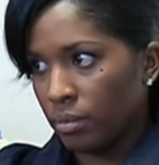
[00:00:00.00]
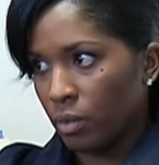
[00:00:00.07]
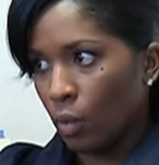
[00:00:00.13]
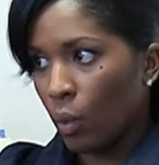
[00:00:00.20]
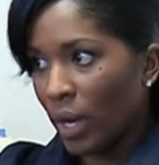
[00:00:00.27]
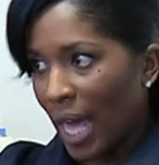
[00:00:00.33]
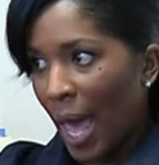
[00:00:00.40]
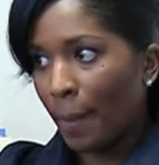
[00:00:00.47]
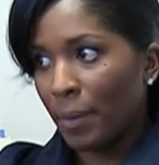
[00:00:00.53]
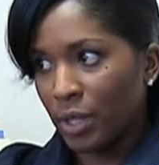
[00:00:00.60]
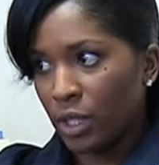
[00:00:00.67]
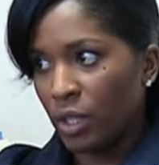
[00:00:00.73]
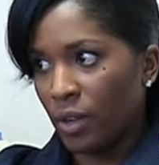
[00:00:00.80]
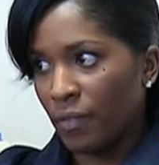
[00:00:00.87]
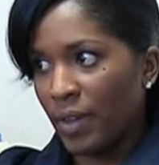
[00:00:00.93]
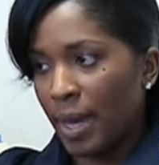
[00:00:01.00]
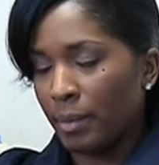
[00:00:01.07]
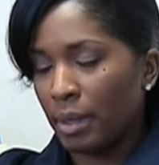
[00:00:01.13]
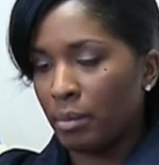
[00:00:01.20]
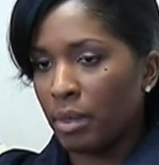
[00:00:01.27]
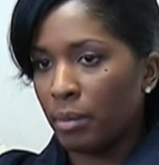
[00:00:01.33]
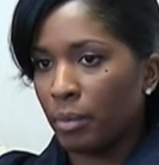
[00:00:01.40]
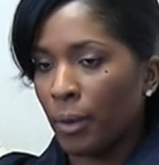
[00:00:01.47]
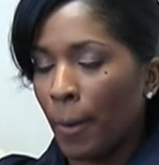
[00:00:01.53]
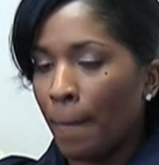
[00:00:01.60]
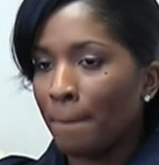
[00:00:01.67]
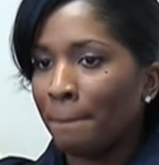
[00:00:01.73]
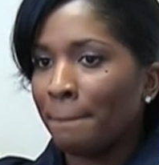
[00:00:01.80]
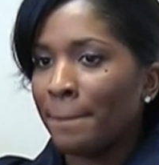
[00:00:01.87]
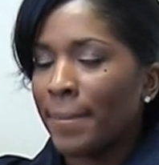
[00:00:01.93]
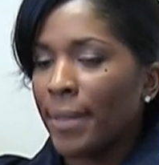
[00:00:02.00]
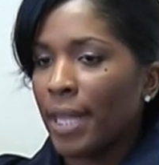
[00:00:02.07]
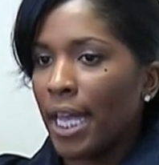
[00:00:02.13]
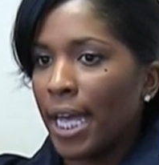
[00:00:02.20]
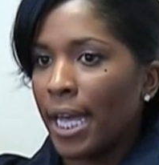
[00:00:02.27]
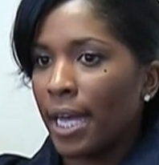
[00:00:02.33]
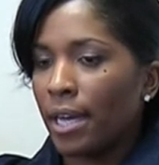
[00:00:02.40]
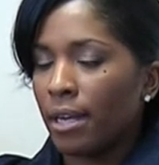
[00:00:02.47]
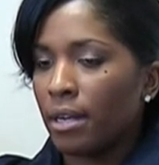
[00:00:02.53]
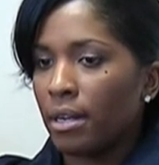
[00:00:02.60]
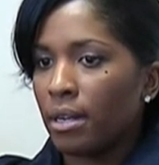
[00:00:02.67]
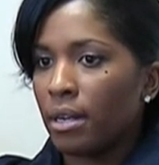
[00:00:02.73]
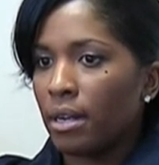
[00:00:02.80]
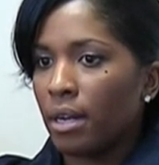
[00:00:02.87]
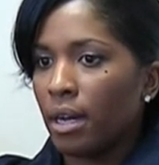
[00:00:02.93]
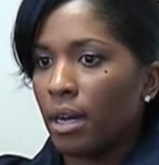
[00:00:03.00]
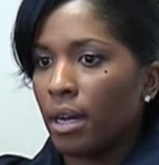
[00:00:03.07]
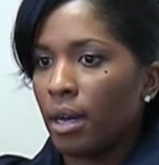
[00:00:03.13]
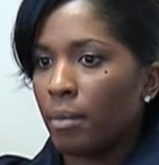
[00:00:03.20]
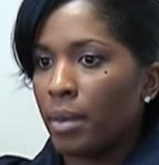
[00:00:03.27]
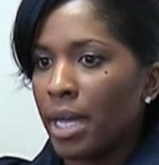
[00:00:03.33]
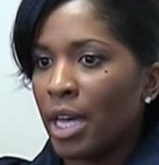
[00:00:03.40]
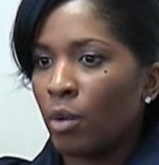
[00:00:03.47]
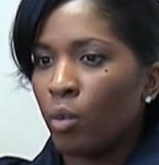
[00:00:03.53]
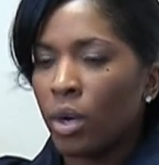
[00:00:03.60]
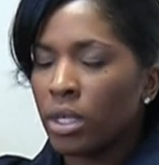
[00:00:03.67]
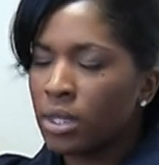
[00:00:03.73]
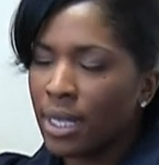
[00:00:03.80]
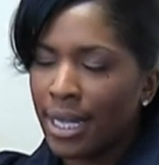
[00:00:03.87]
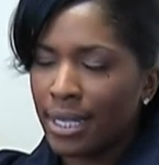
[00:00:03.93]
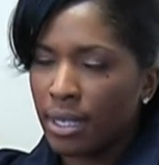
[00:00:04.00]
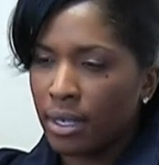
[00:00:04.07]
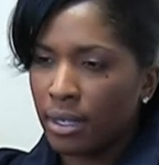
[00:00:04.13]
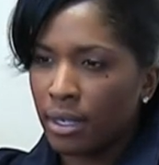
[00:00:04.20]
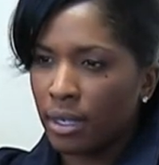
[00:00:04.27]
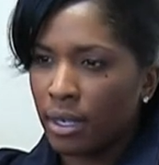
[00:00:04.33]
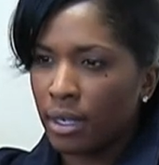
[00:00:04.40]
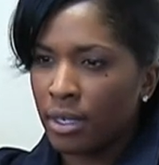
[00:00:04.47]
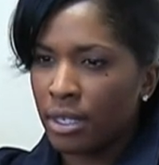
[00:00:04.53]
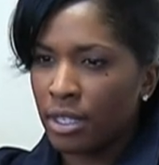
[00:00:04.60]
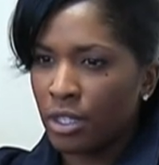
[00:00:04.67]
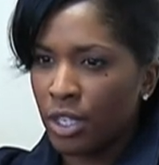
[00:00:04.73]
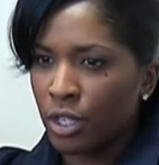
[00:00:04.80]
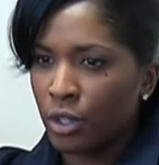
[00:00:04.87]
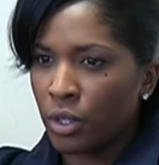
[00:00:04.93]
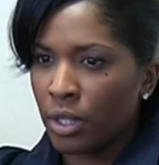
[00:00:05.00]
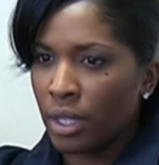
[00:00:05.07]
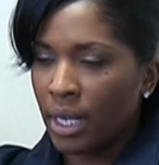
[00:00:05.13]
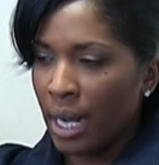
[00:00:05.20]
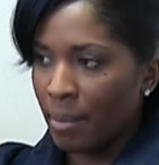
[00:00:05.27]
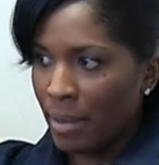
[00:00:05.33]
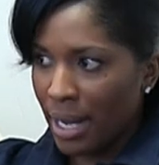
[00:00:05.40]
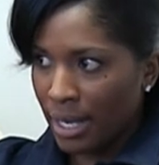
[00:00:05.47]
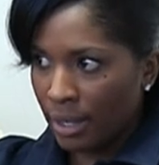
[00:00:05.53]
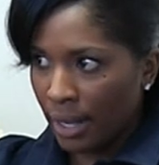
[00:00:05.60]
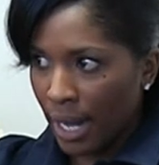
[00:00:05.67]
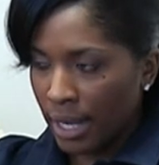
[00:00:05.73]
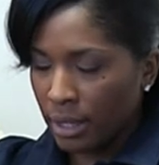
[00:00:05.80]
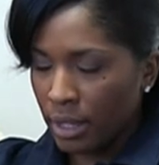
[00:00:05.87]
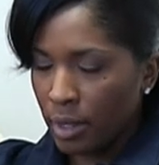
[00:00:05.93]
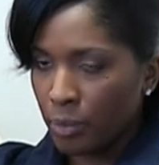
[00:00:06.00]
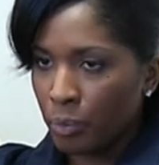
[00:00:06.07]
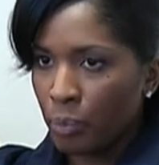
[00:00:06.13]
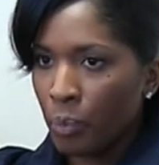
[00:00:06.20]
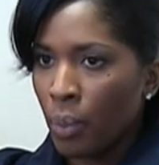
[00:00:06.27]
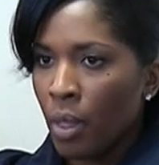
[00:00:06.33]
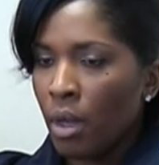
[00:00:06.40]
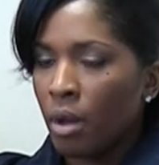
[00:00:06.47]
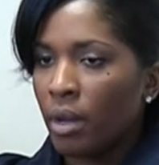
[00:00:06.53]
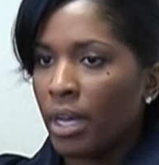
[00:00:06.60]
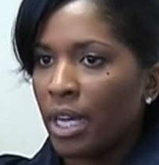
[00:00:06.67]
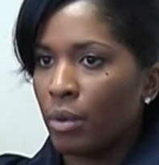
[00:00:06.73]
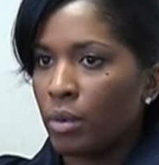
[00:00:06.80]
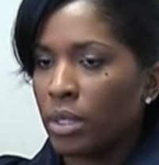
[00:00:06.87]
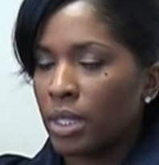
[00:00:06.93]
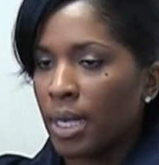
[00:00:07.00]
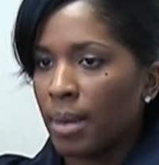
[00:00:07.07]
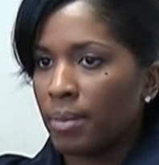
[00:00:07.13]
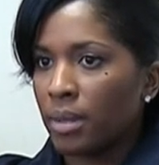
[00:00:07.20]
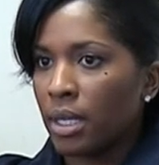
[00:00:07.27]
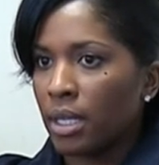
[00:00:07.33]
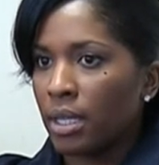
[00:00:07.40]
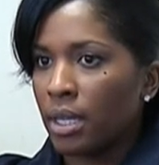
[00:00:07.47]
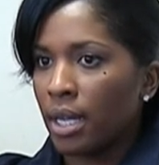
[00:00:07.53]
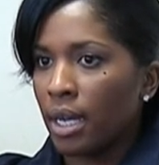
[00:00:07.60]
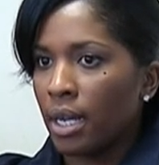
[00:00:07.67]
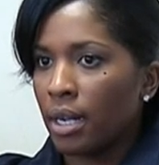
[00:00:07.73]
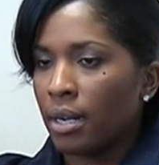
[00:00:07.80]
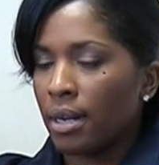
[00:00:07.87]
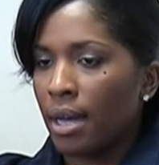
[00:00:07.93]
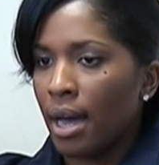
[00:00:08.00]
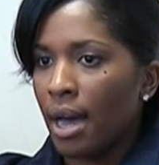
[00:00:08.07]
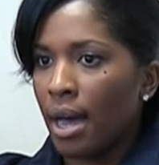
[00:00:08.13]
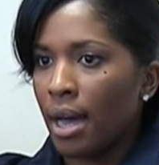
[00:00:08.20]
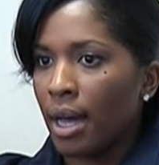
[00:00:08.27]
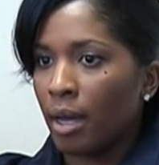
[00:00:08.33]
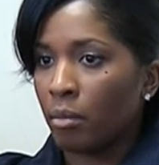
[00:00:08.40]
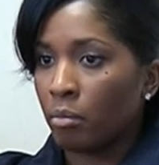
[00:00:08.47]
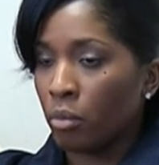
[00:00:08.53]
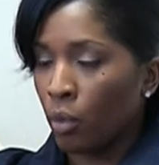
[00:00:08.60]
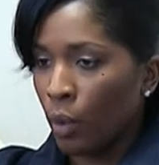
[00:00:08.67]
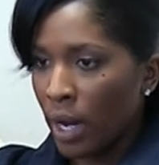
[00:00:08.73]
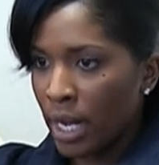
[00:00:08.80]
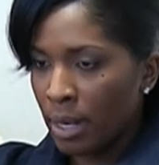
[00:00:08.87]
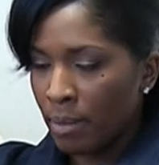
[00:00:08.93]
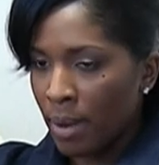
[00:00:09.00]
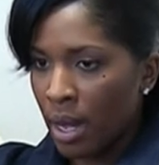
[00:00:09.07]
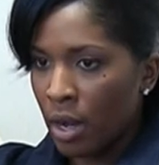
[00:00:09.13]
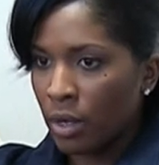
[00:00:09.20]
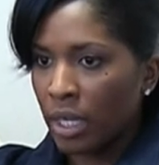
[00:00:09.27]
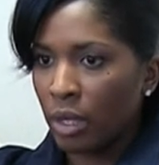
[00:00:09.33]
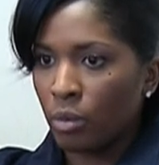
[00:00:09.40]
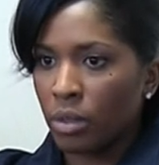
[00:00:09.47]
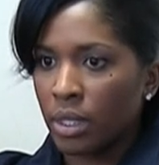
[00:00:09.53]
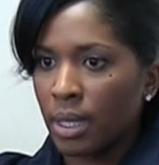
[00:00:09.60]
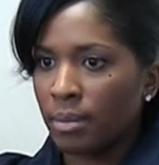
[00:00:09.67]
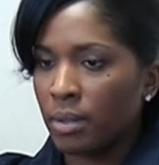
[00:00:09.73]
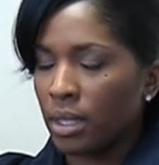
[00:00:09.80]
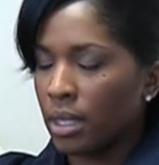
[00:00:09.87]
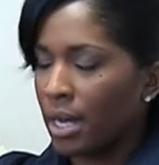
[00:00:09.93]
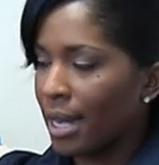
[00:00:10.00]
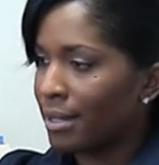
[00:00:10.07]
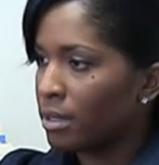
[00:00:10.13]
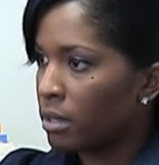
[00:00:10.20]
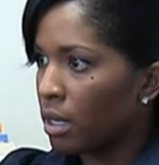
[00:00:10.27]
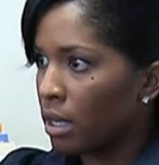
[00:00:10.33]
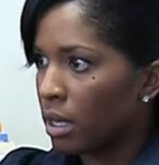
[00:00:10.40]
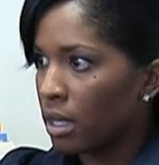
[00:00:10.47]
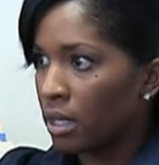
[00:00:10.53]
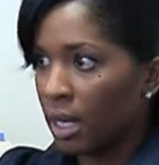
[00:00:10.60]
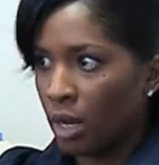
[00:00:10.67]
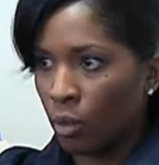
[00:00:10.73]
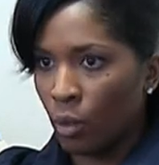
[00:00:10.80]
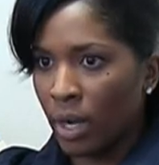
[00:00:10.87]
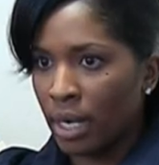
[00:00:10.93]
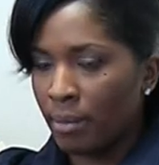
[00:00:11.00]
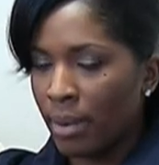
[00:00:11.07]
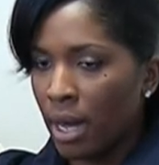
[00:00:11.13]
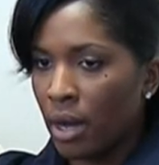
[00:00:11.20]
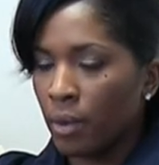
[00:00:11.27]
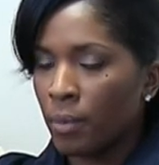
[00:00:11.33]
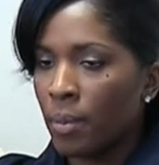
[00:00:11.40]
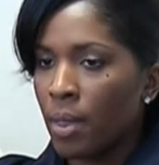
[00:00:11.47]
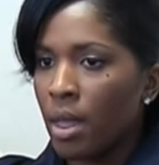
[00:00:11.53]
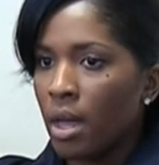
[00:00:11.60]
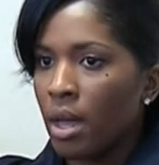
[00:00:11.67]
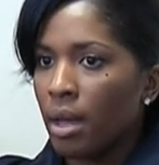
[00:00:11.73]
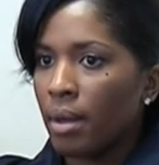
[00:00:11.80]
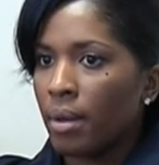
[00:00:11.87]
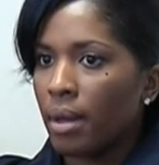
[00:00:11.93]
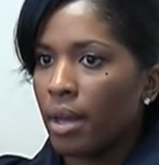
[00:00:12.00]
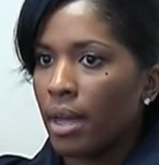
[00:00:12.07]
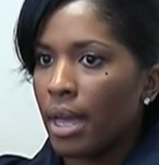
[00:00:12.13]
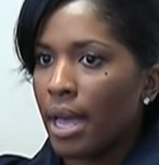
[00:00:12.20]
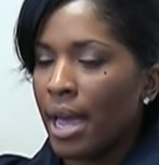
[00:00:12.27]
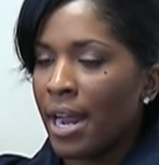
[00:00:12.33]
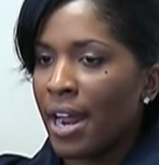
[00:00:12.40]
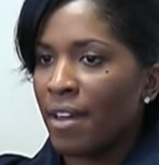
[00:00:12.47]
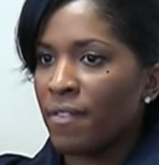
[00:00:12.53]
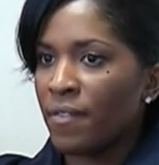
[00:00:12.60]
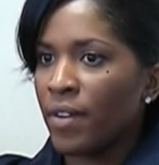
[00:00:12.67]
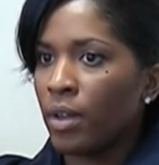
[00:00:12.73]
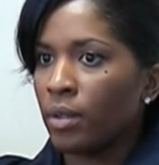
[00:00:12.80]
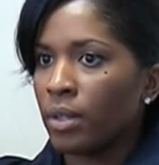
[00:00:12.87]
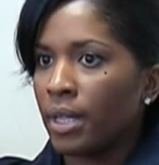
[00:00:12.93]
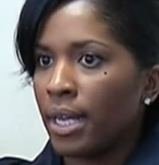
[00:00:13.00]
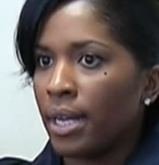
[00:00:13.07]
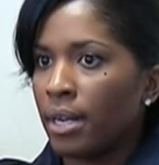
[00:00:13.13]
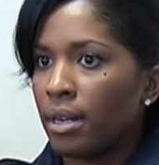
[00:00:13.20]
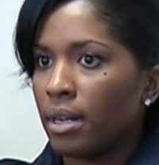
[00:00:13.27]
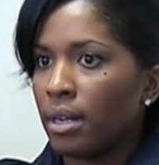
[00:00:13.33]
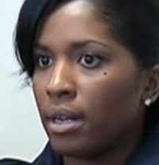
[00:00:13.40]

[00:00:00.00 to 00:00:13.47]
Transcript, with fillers: what happened to their family member. And um, it was not a decision that I made lightly. It was something that I prayed about. It was something that I studied, that I read about. And I felt that